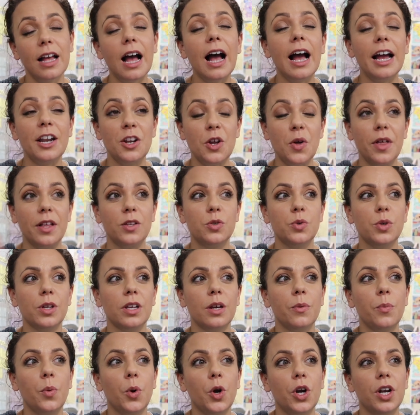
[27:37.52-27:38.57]
I know that's really
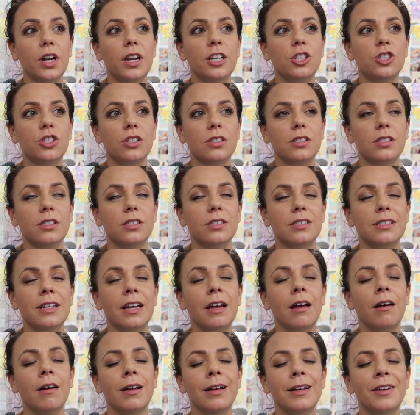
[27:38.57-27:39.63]
important. It's just
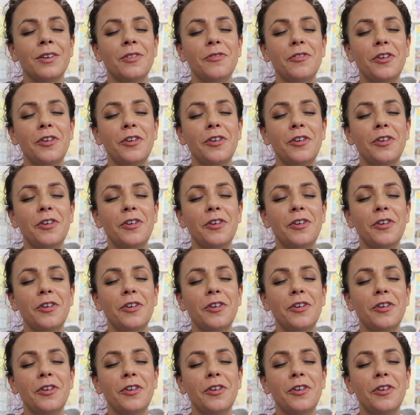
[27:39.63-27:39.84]
uh,